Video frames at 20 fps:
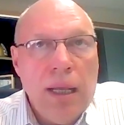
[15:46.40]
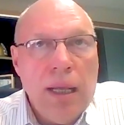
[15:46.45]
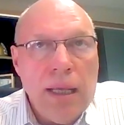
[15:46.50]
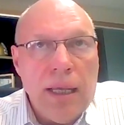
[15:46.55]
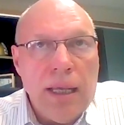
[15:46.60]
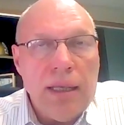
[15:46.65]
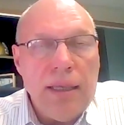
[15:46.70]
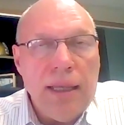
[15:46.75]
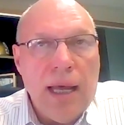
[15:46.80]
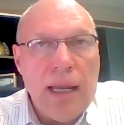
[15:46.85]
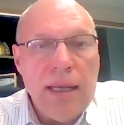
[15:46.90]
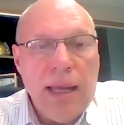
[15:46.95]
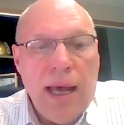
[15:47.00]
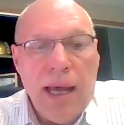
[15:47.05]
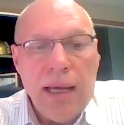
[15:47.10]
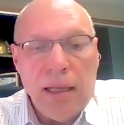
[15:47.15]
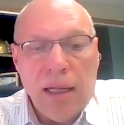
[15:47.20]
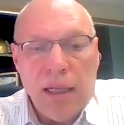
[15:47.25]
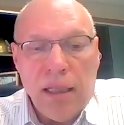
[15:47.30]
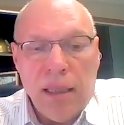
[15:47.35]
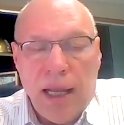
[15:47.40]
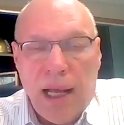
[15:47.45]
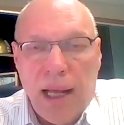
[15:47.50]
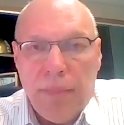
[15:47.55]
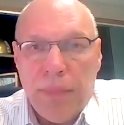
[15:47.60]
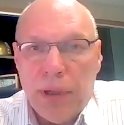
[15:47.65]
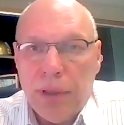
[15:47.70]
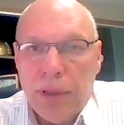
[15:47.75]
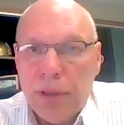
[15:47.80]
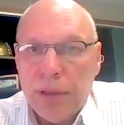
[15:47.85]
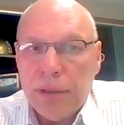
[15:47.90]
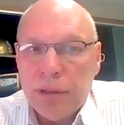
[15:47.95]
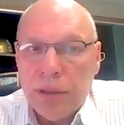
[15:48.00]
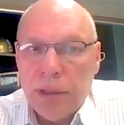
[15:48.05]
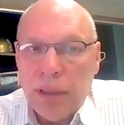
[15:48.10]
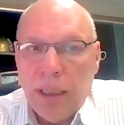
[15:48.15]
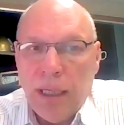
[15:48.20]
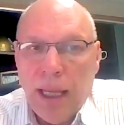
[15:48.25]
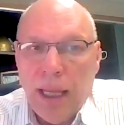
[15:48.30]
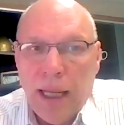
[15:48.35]
In that 9 kilometers,
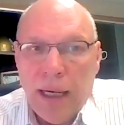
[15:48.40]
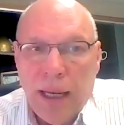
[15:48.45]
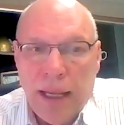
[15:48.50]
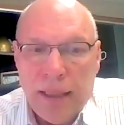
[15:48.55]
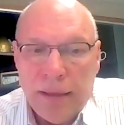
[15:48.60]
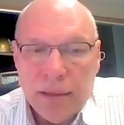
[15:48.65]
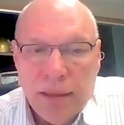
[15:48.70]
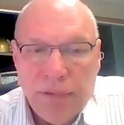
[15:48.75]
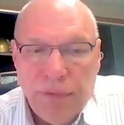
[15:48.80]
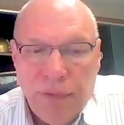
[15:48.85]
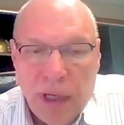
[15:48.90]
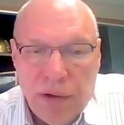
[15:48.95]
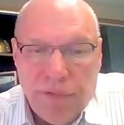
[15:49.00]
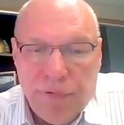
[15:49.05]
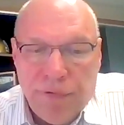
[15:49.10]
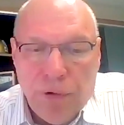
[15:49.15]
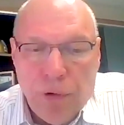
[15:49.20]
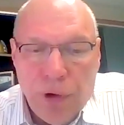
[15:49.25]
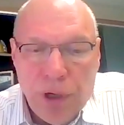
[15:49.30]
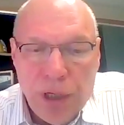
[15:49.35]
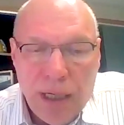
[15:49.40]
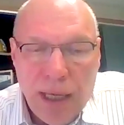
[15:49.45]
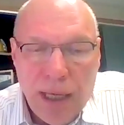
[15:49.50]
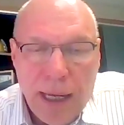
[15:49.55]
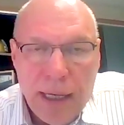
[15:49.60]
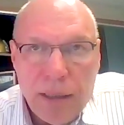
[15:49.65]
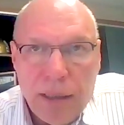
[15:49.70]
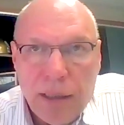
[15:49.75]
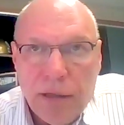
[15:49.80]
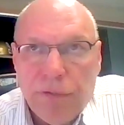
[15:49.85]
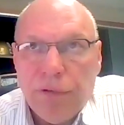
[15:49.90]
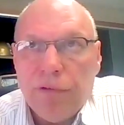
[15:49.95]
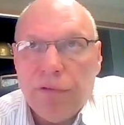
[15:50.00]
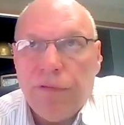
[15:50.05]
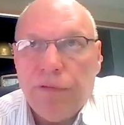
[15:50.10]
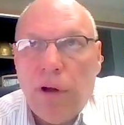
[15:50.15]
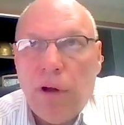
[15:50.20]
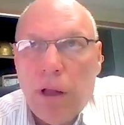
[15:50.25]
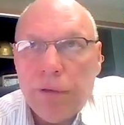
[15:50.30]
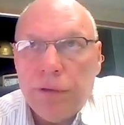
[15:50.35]
it had to excavate 48 different
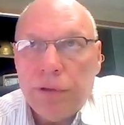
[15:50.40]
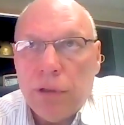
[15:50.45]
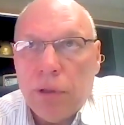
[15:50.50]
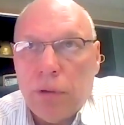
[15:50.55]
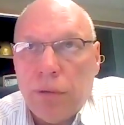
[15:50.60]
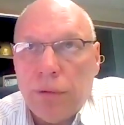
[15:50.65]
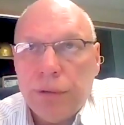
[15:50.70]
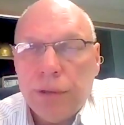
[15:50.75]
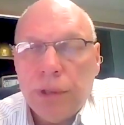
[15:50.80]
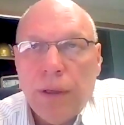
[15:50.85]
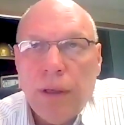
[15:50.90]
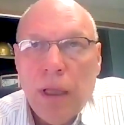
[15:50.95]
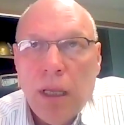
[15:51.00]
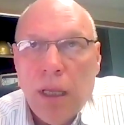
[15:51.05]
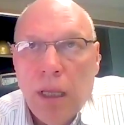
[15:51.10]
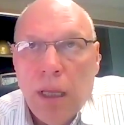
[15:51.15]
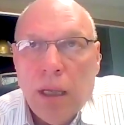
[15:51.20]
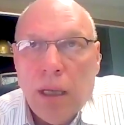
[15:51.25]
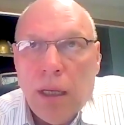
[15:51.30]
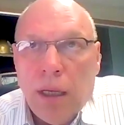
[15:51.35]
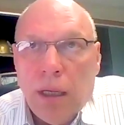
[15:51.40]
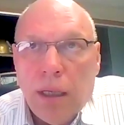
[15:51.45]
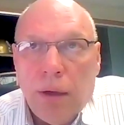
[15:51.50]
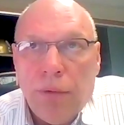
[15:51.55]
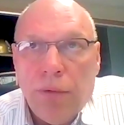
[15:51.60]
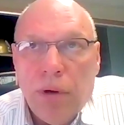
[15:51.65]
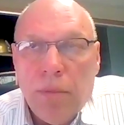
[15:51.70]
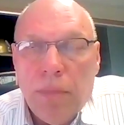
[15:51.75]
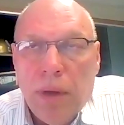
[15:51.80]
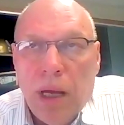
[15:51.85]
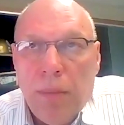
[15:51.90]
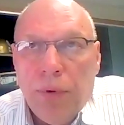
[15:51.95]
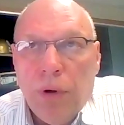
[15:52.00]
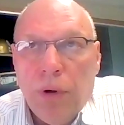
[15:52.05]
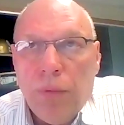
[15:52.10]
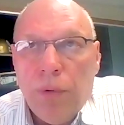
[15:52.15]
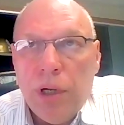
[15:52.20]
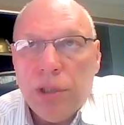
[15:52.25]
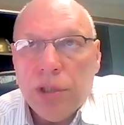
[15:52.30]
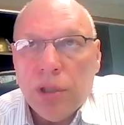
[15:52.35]
fault zones. And remember,
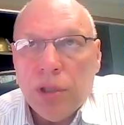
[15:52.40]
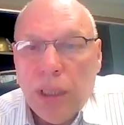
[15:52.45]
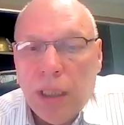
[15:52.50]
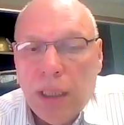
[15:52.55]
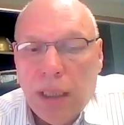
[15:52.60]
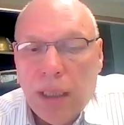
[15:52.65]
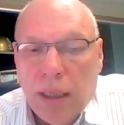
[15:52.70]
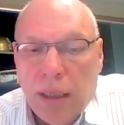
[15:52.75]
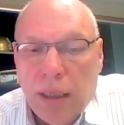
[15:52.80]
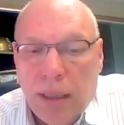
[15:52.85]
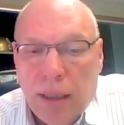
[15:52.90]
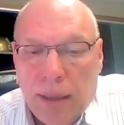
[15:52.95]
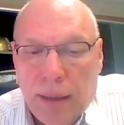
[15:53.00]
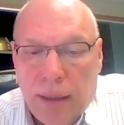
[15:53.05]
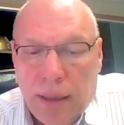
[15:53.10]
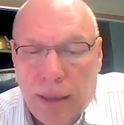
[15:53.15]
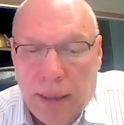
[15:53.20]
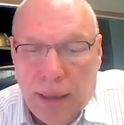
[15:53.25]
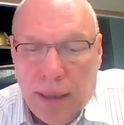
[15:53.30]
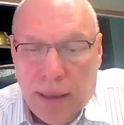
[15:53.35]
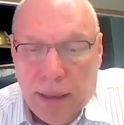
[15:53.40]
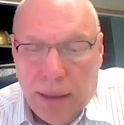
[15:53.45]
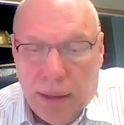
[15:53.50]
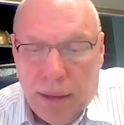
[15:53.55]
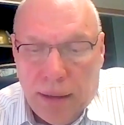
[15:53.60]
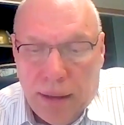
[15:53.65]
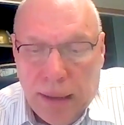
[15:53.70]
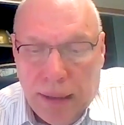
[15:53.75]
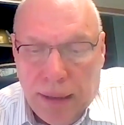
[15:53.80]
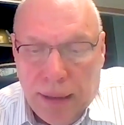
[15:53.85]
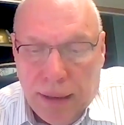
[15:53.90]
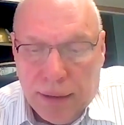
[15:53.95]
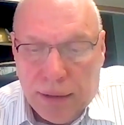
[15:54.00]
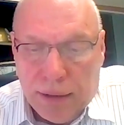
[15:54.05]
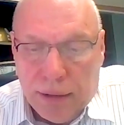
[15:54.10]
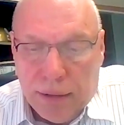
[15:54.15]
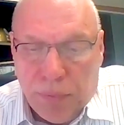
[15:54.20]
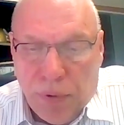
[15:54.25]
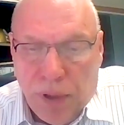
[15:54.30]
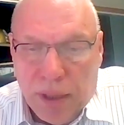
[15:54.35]
originally in
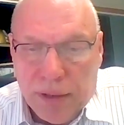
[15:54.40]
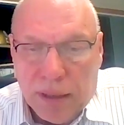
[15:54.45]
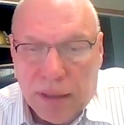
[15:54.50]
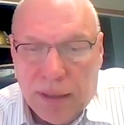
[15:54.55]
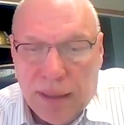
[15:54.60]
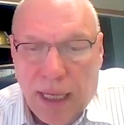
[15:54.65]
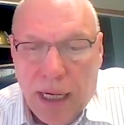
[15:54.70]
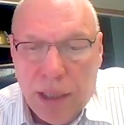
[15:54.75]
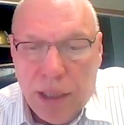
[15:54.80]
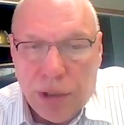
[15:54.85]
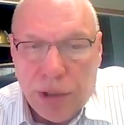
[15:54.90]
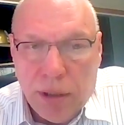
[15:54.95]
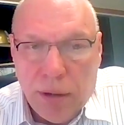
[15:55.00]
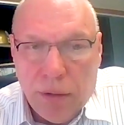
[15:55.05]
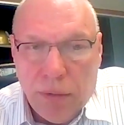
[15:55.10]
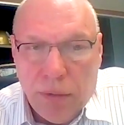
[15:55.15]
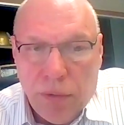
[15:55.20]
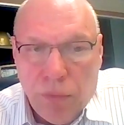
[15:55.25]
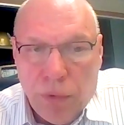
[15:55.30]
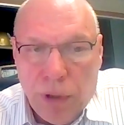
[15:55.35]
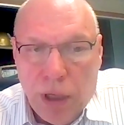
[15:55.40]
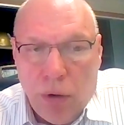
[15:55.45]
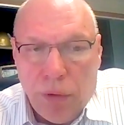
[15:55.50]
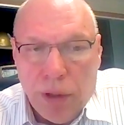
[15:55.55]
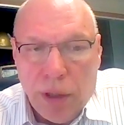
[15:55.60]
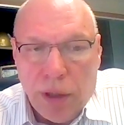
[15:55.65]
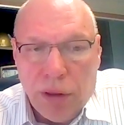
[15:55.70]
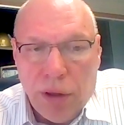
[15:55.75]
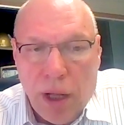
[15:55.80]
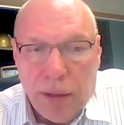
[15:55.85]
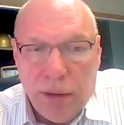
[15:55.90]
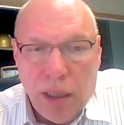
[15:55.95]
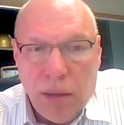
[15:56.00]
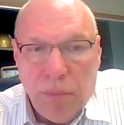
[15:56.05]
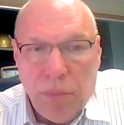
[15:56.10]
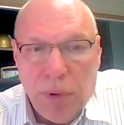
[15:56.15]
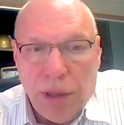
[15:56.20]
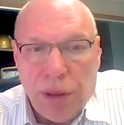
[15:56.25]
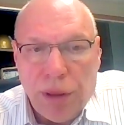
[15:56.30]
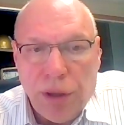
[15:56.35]
this presentation, we only thought
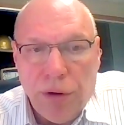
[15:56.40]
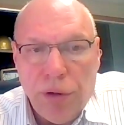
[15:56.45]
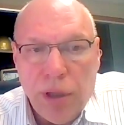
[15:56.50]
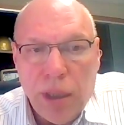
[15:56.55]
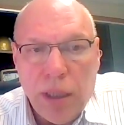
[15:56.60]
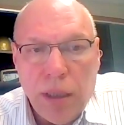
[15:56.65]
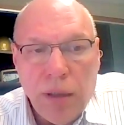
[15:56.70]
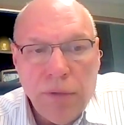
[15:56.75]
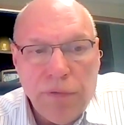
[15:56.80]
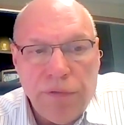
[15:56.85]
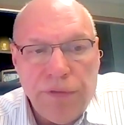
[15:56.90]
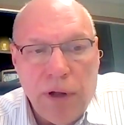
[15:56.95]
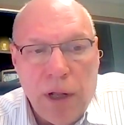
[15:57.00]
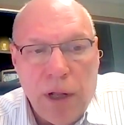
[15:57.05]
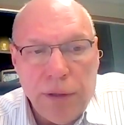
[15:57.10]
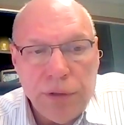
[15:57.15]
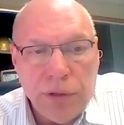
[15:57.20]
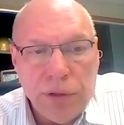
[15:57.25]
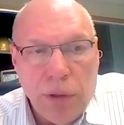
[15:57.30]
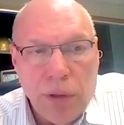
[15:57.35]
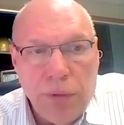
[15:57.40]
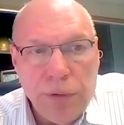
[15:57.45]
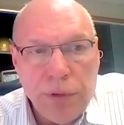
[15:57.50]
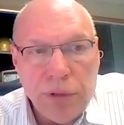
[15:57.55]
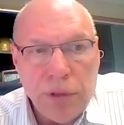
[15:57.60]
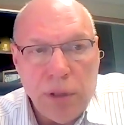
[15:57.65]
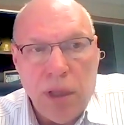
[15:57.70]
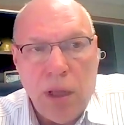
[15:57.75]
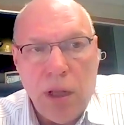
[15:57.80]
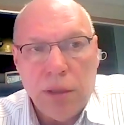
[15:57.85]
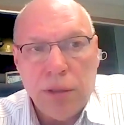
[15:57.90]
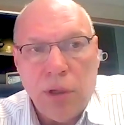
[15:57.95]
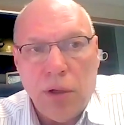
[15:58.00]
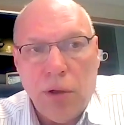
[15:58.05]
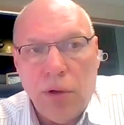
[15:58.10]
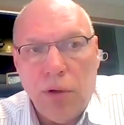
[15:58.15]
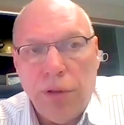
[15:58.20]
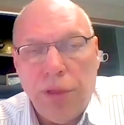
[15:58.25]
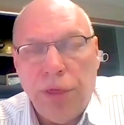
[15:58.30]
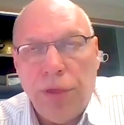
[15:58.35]
there'd be 30 fault zones along the
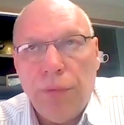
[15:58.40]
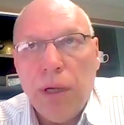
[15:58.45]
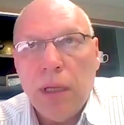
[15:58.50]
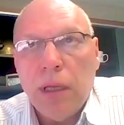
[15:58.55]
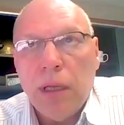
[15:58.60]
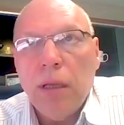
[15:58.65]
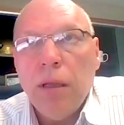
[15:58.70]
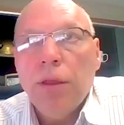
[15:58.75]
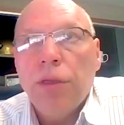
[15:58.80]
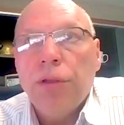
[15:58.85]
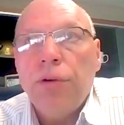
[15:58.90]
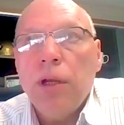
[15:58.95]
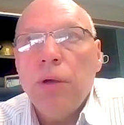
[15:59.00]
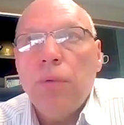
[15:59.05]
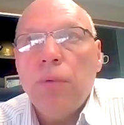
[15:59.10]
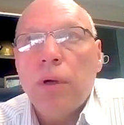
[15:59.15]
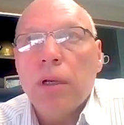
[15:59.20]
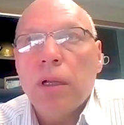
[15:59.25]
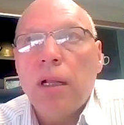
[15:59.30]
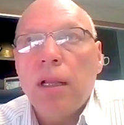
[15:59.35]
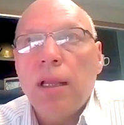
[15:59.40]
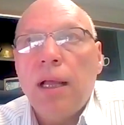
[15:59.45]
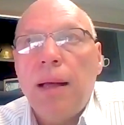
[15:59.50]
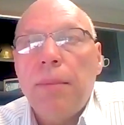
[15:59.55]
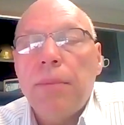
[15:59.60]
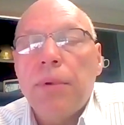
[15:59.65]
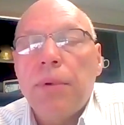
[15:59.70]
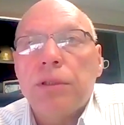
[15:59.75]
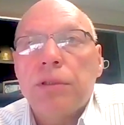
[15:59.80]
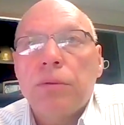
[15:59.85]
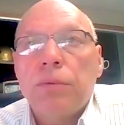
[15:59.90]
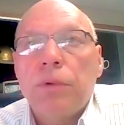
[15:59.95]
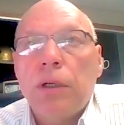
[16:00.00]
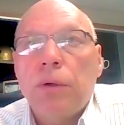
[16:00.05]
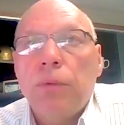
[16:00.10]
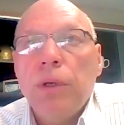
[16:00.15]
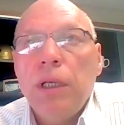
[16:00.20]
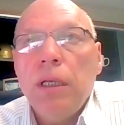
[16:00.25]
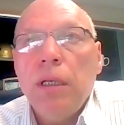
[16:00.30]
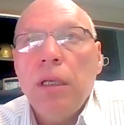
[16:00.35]
whole 31 kilometers. Well,
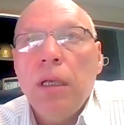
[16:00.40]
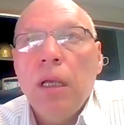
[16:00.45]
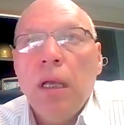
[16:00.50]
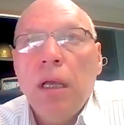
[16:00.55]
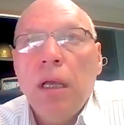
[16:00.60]
we